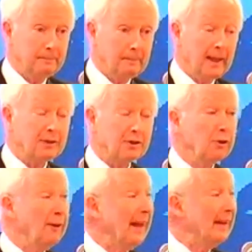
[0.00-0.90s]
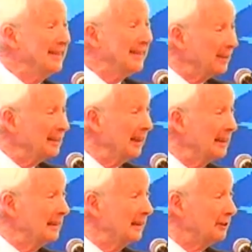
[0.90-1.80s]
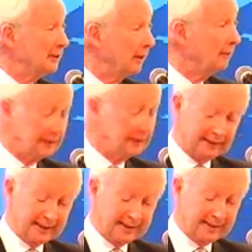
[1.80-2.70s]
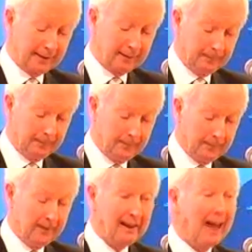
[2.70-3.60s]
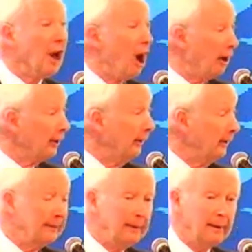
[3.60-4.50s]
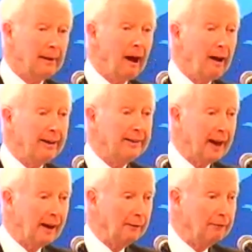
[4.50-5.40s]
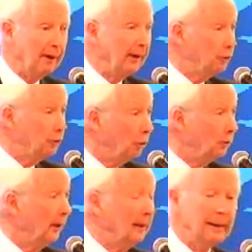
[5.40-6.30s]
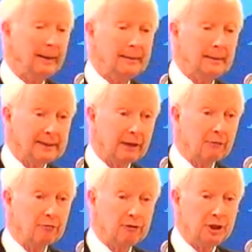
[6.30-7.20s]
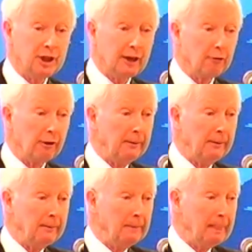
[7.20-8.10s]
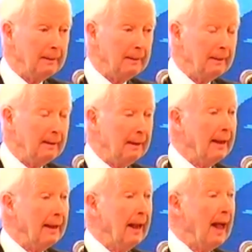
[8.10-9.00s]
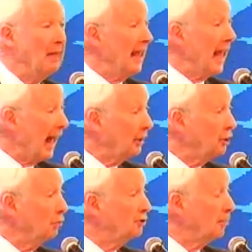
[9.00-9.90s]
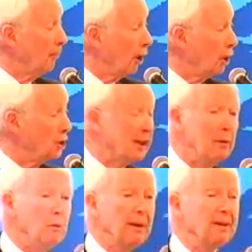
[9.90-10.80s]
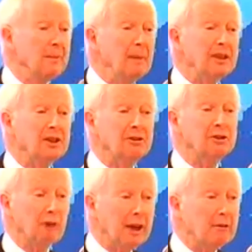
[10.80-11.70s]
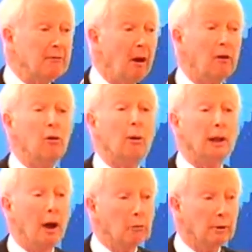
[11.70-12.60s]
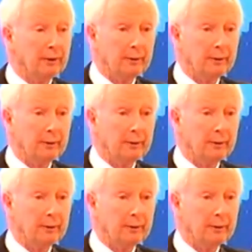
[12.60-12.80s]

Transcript: And so you've had a docile civil service since then. And Haughey, terrified, good Secretaries General. And the attitudes emerged, whether the minister is right or wrong, go along with it.